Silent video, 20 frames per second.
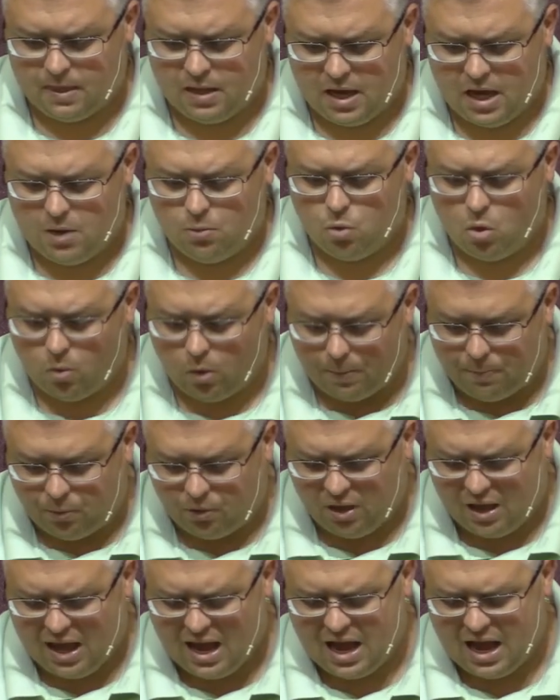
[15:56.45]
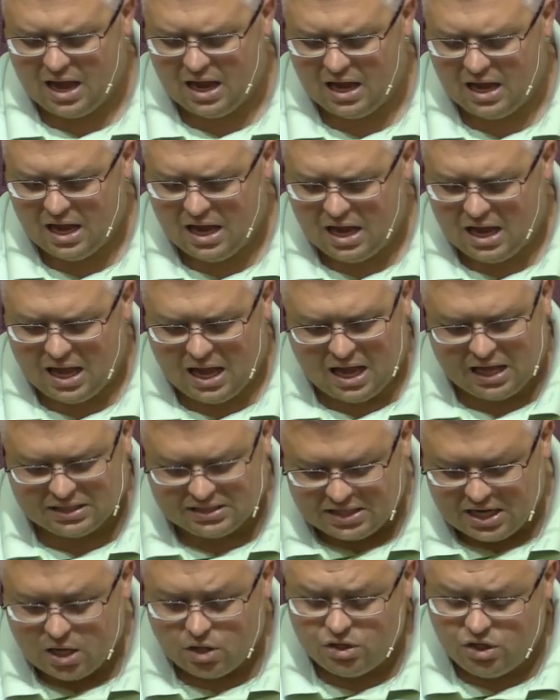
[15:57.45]
He will reply, I
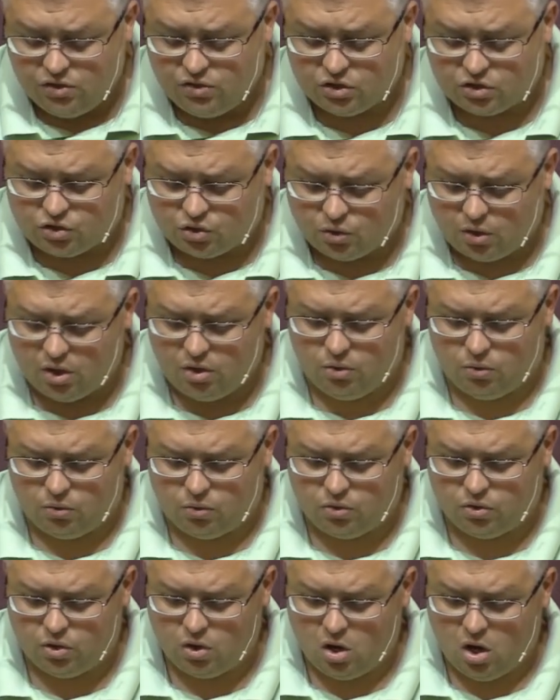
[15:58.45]
tell you the truth.